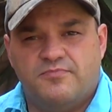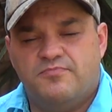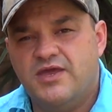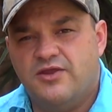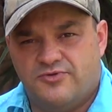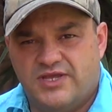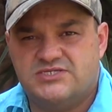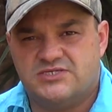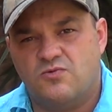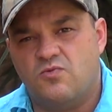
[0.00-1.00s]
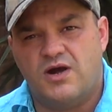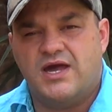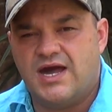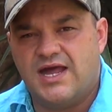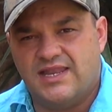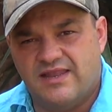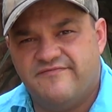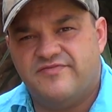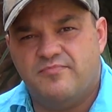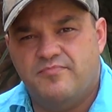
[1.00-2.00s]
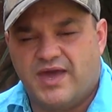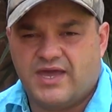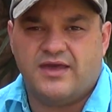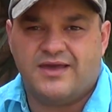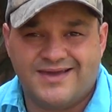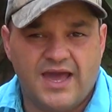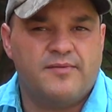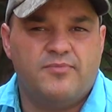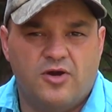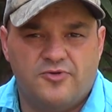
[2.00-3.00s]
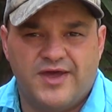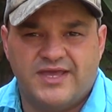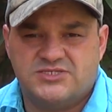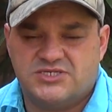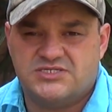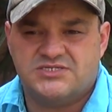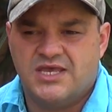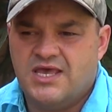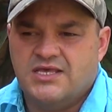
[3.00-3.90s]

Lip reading: The big reason why I love the Becker K-bar range is